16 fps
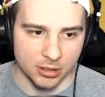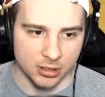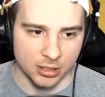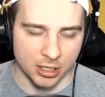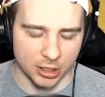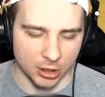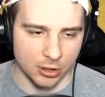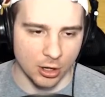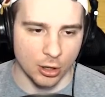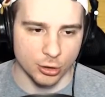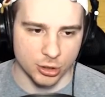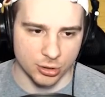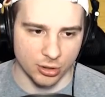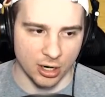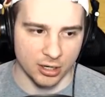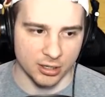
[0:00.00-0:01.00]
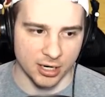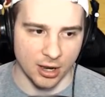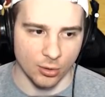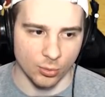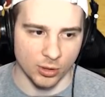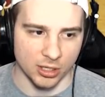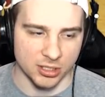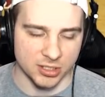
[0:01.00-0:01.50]
in the country right now,
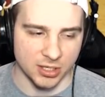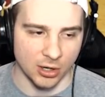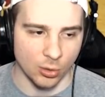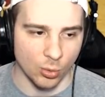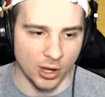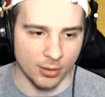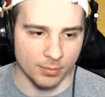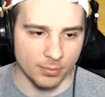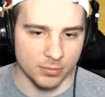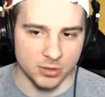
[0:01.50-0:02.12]
where it's like, well,